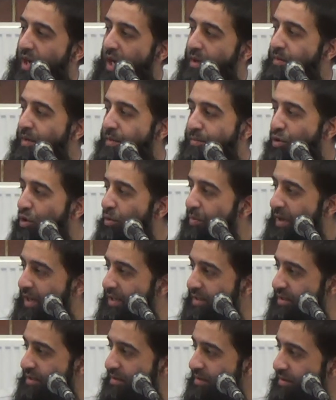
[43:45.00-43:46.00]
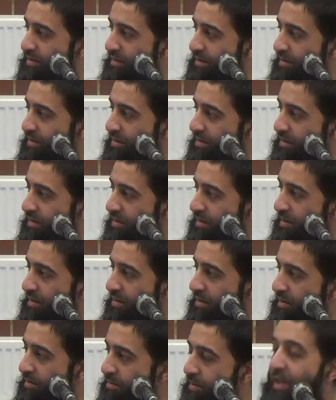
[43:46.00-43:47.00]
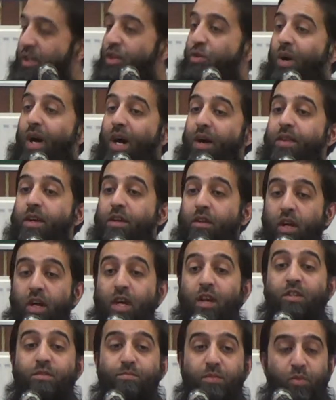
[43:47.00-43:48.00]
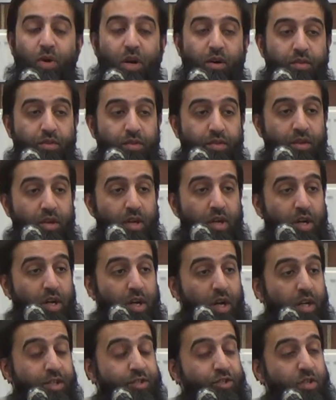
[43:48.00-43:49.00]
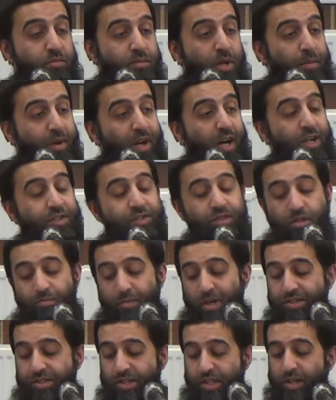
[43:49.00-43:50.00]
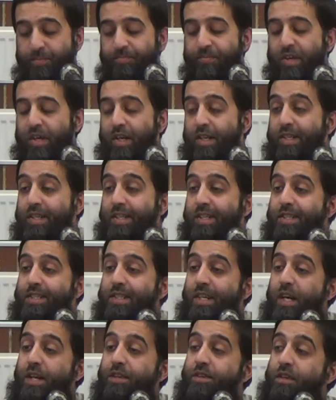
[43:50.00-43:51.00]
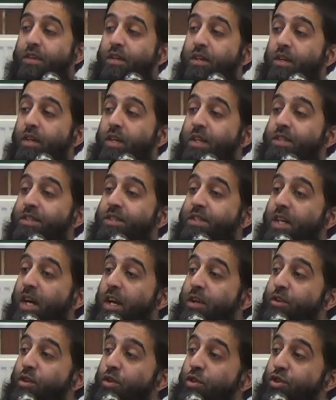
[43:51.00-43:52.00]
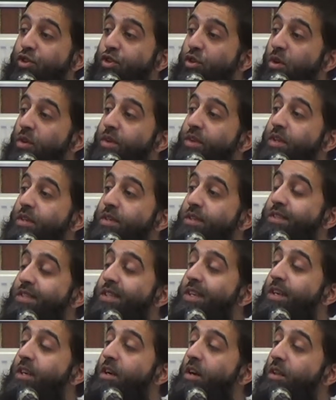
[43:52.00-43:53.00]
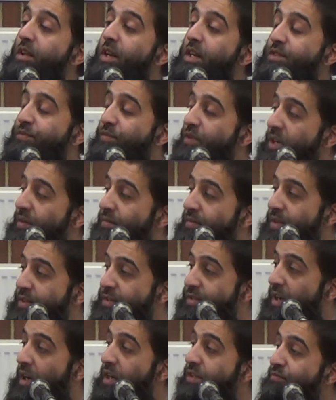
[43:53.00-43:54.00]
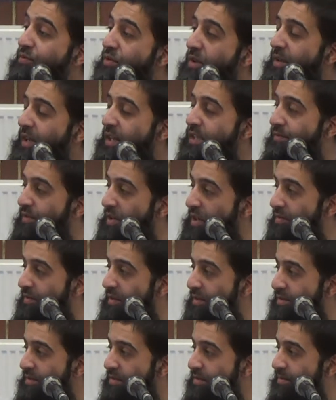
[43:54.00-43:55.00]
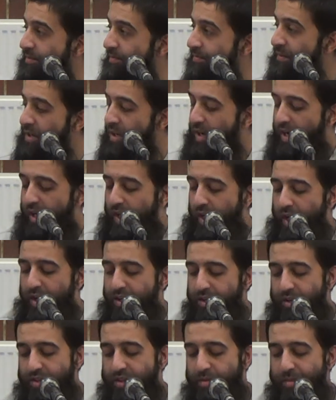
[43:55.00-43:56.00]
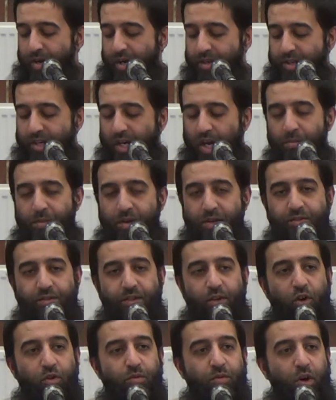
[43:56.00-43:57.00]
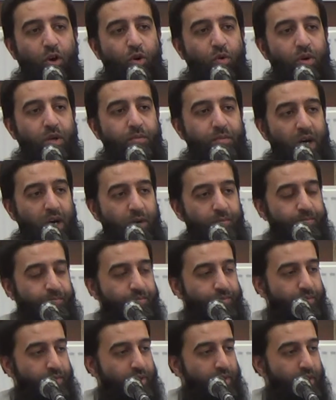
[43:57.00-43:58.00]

I'm a poor person. Make dua that Allah gives me wealth. And so Imam Hassan al-Basri, he said, instead you should seek Allah's forgiveness. Ask for Allah's forgiveness. Another man came in and said, oh, oh Imam,